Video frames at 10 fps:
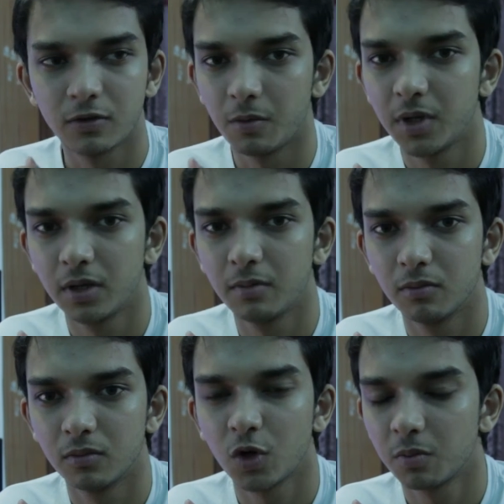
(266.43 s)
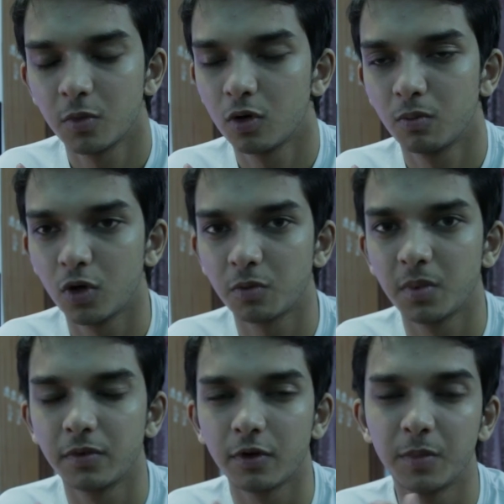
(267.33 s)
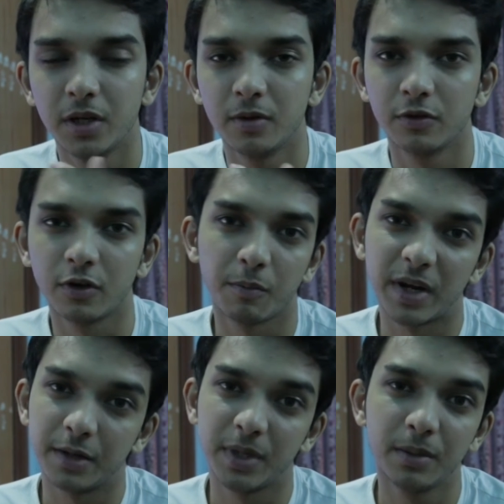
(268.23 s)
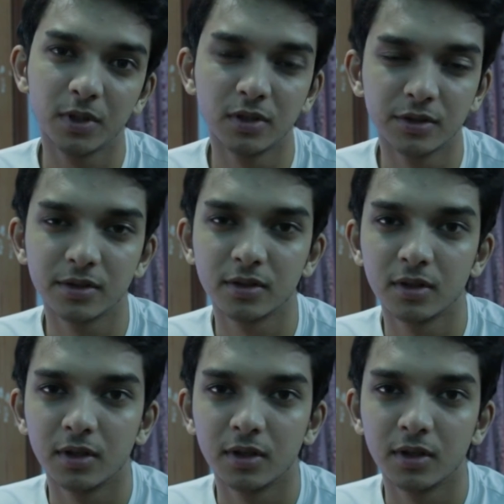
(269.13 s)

Not maybe for me, for many people's.